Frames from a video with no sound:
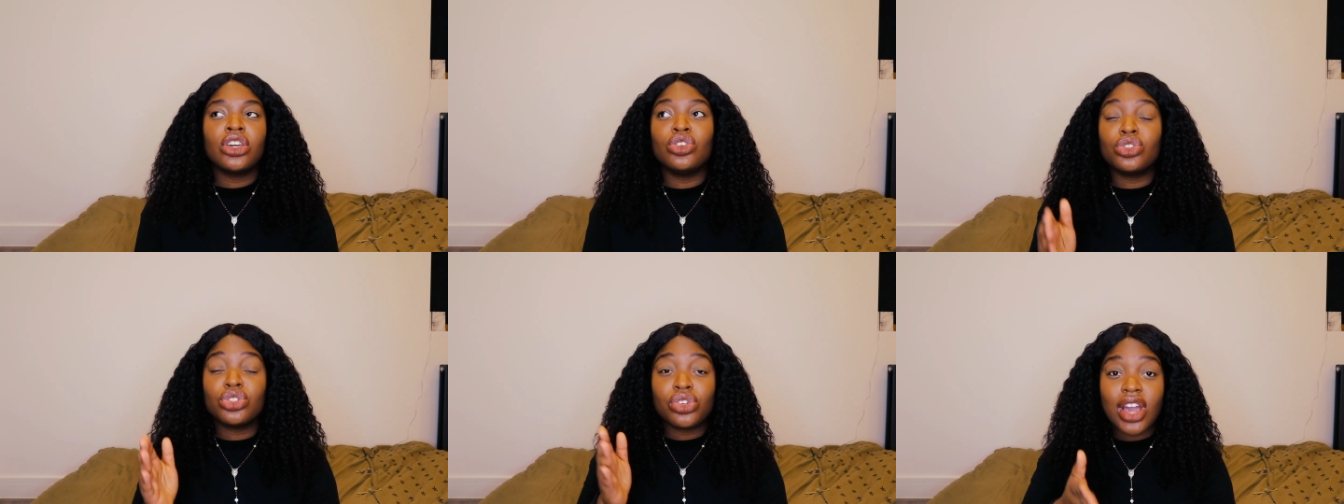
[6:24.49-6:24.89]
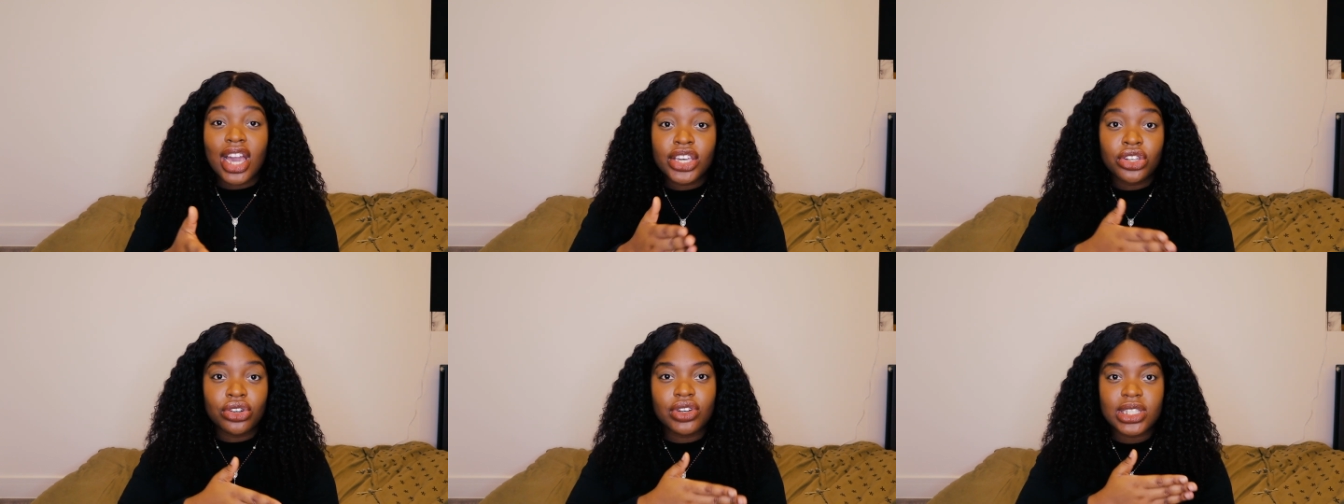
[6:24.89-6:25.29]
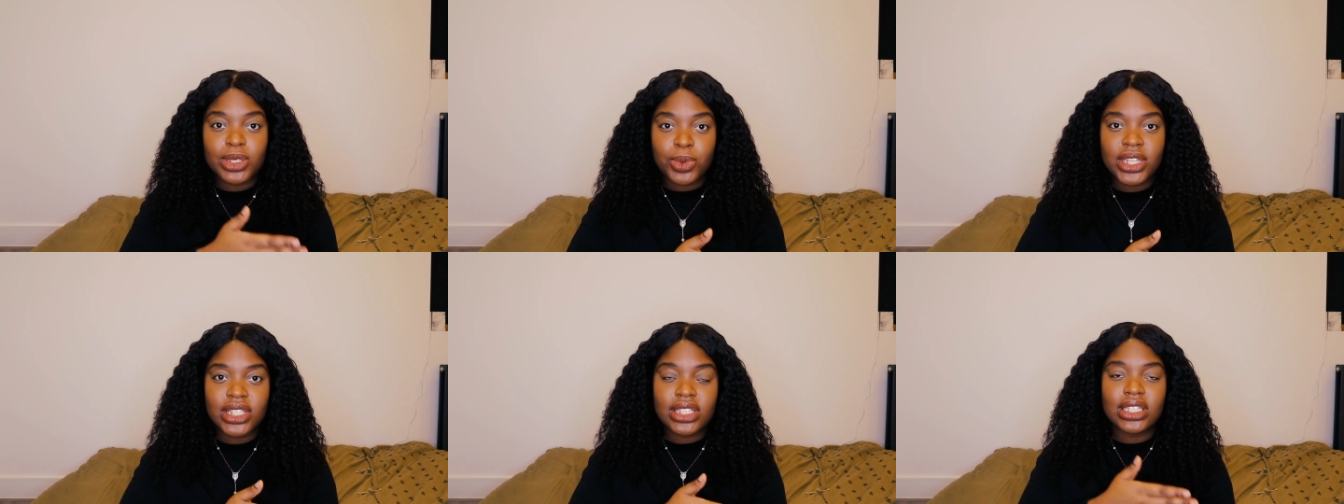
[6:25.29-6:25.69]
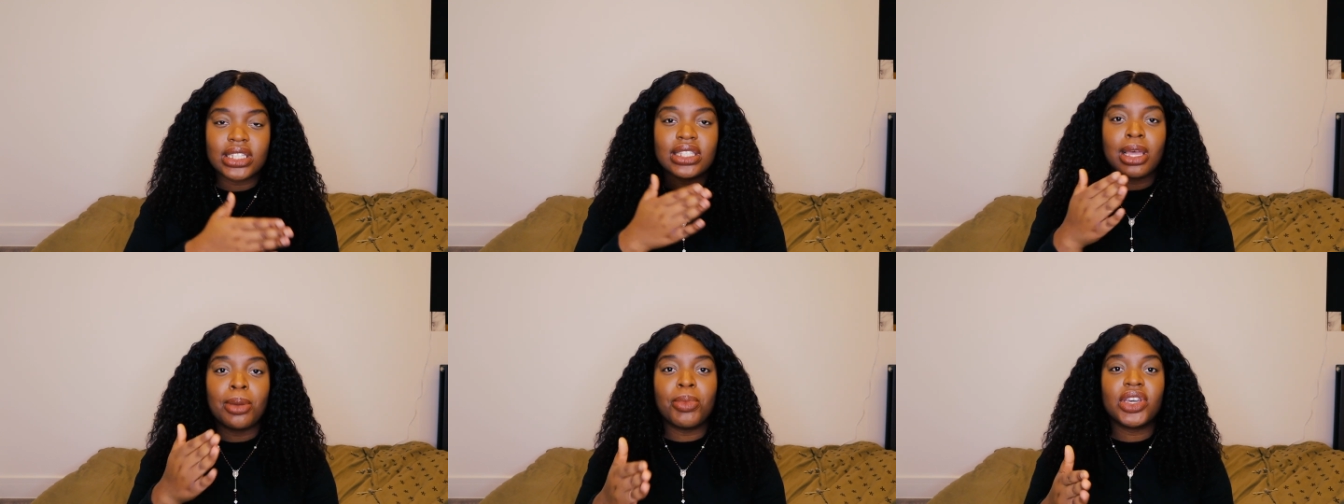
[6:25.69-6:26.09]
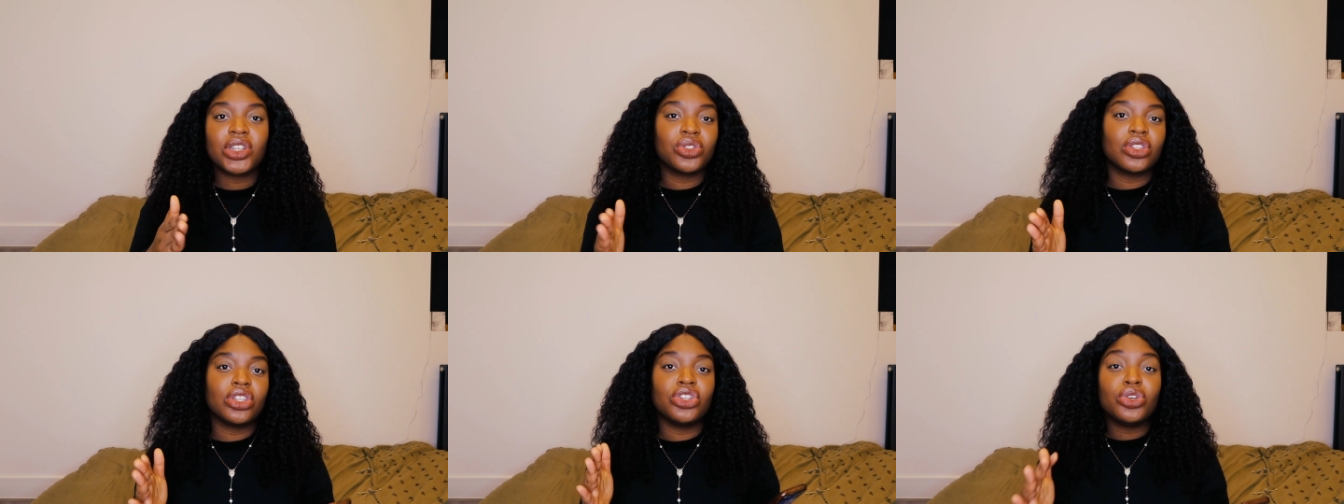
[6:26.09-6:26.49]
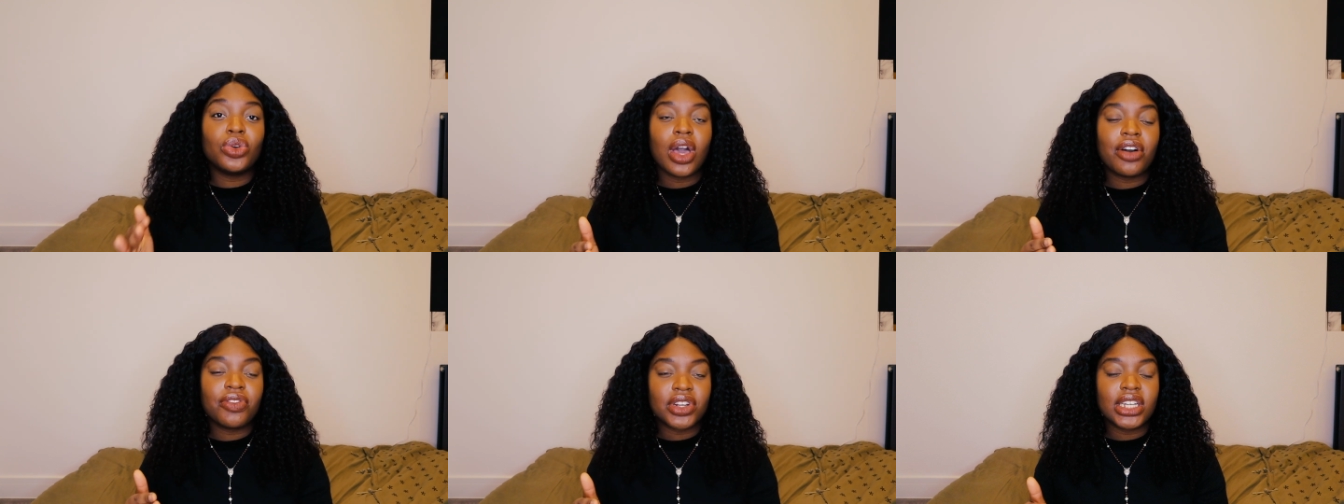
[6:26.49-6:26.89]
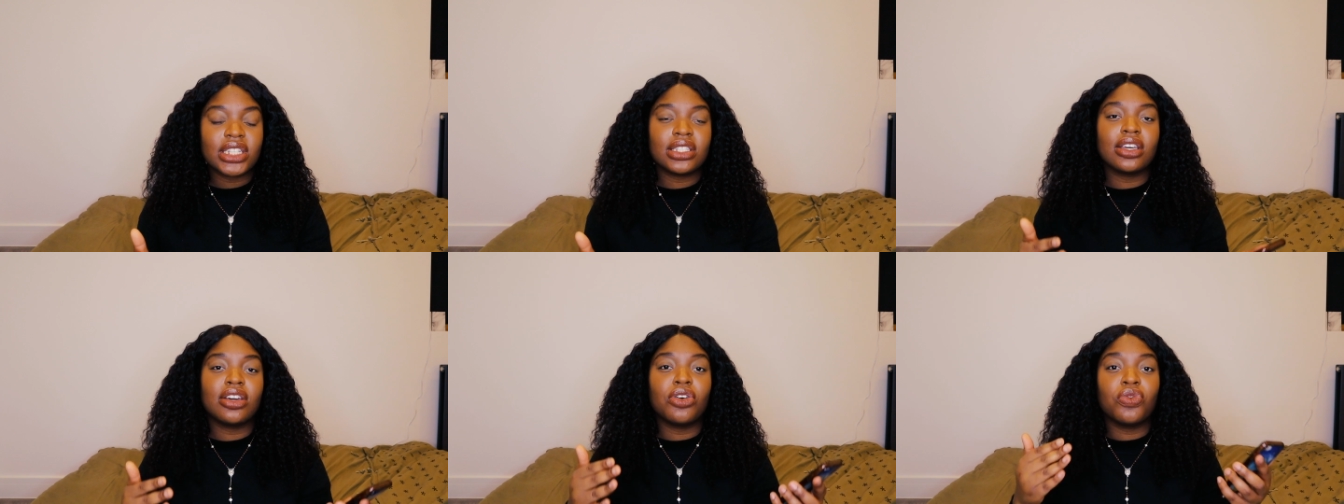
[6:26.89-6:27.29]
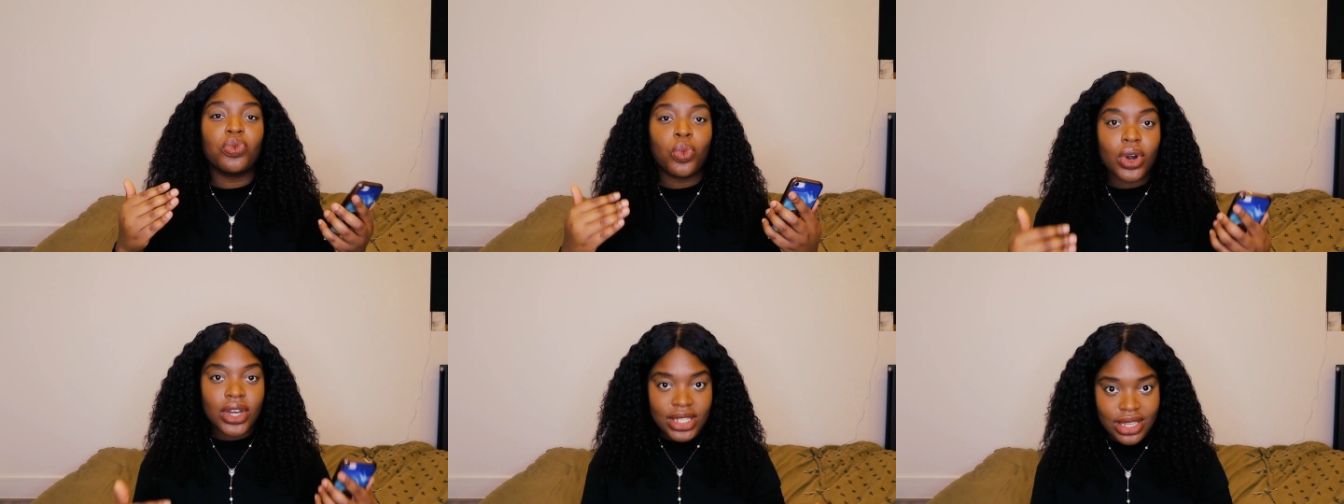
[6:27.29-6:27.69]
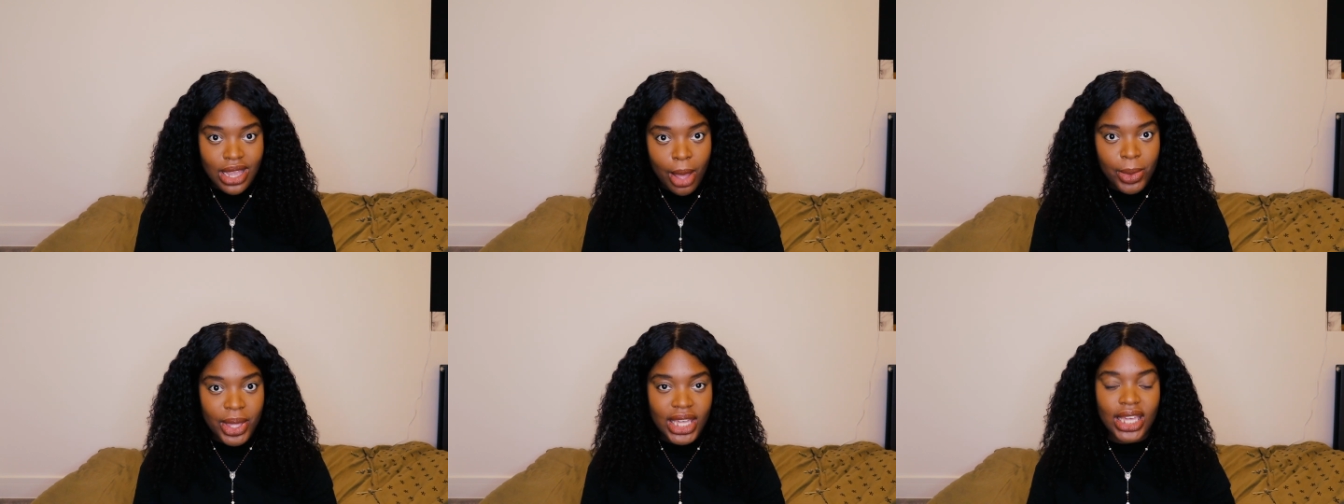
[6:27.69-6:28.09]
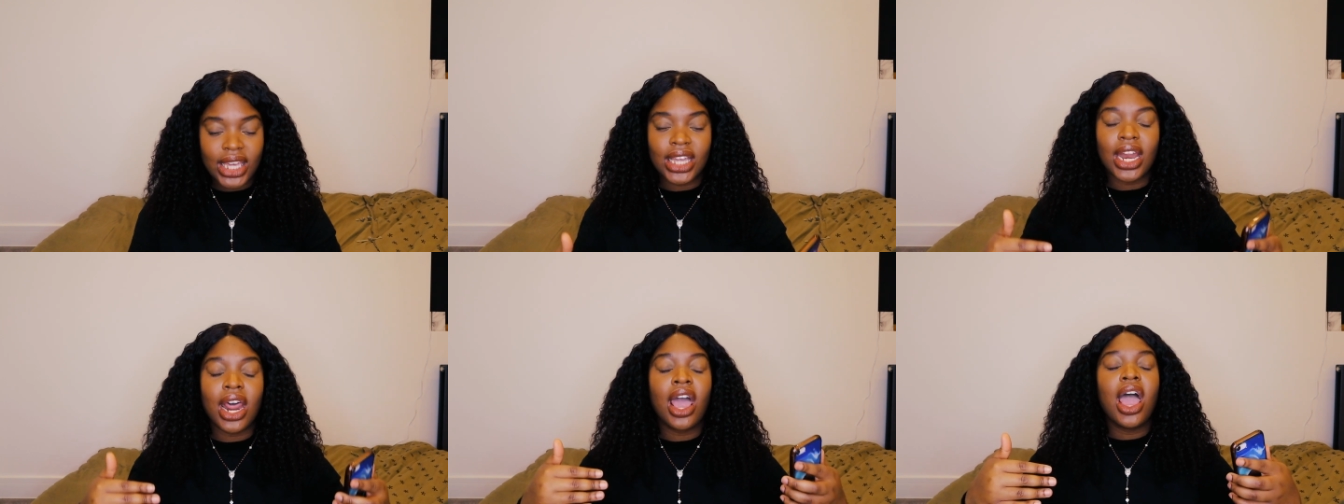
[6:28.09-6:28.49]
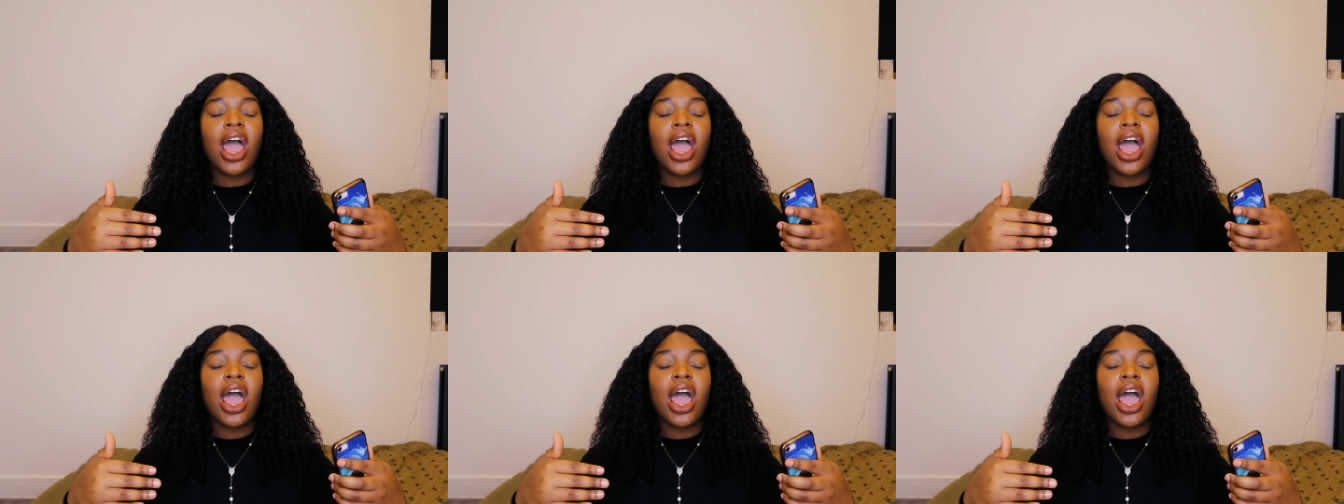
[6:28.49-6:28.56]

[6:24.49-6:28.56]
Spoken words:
you track your expenses and make sure that you have an idea of what is coming in